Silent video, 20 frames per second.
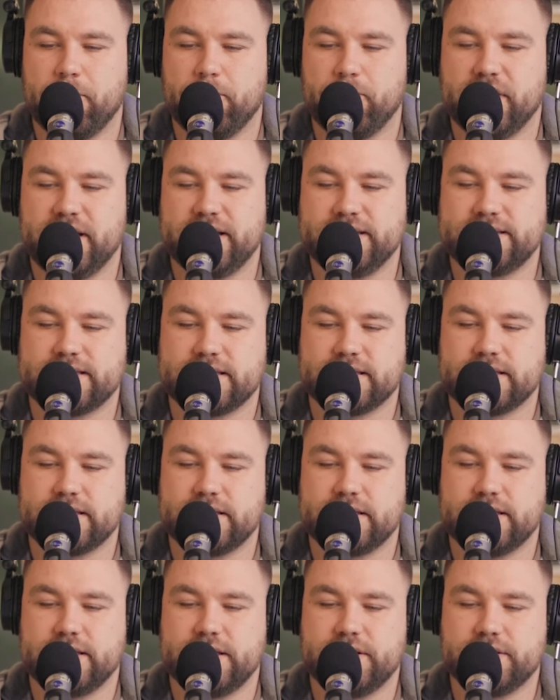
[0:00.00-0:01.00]
But
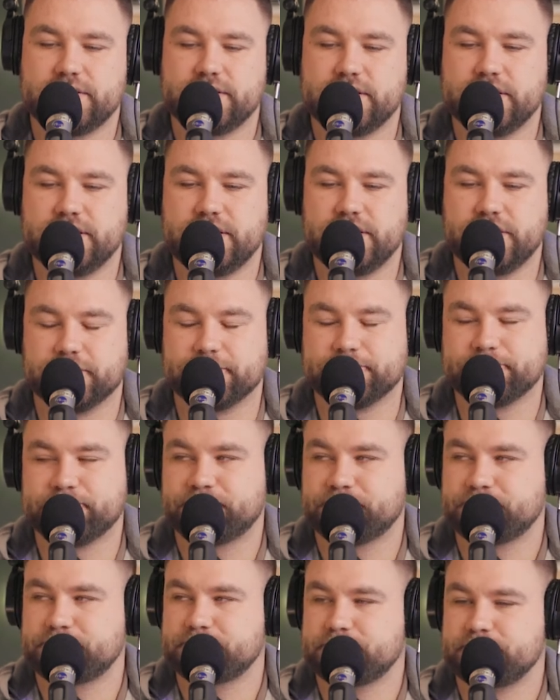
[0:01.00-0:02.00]
here's the deal
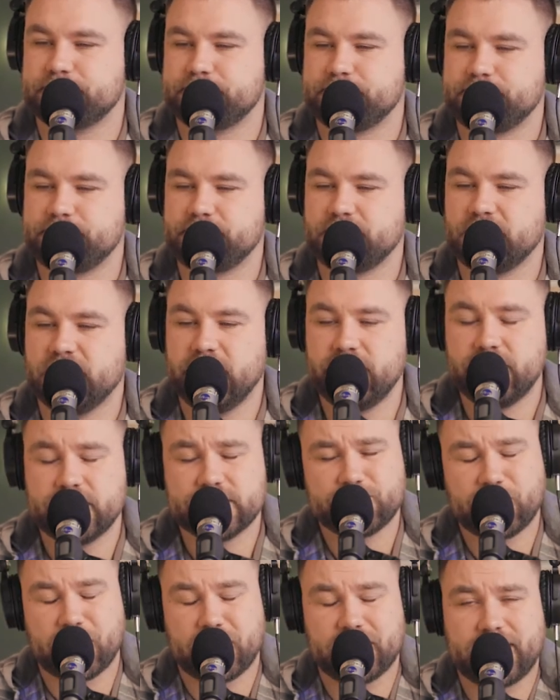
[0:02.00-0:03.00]
in
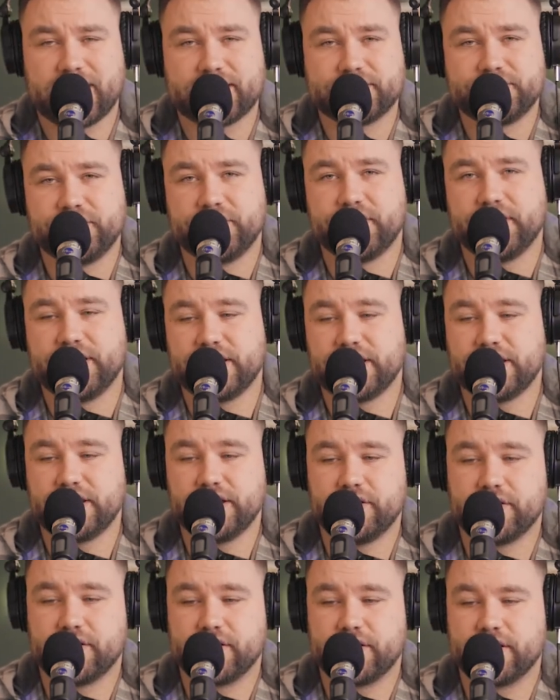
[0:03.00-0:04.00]
this podcast, you're going to
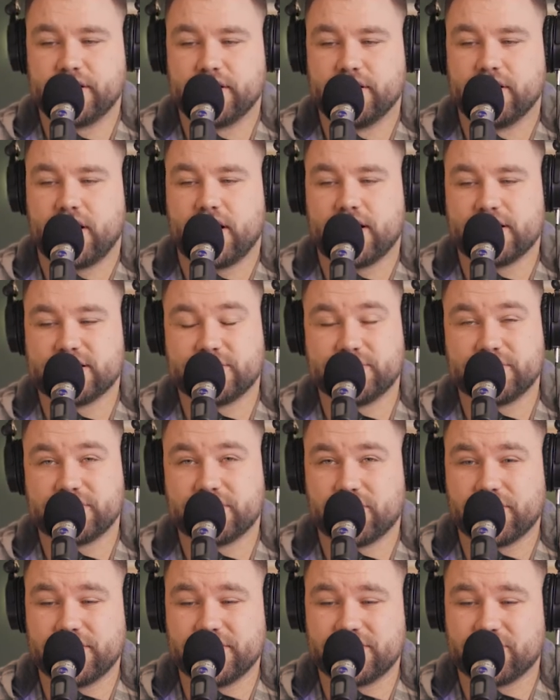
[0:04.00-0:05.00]
hear awesome
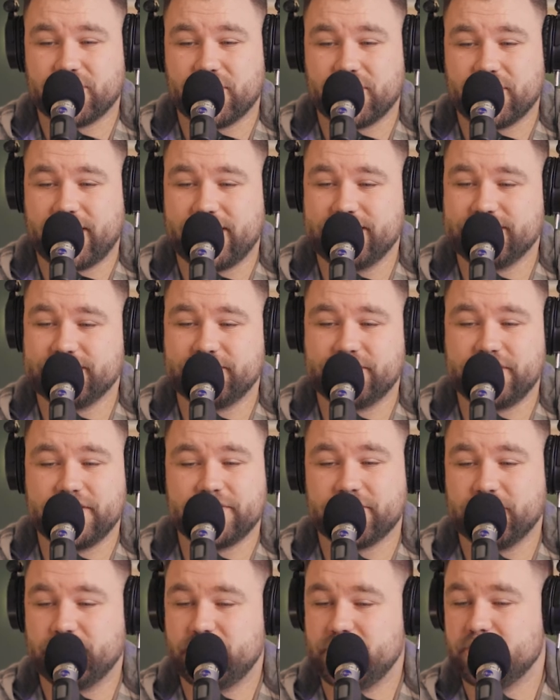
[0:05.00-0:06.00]
stories from all kinds of
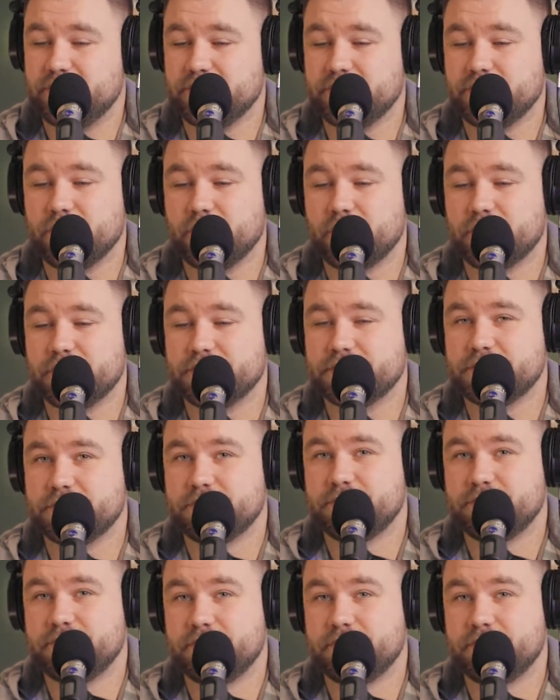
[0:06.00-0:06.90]
different people in the world.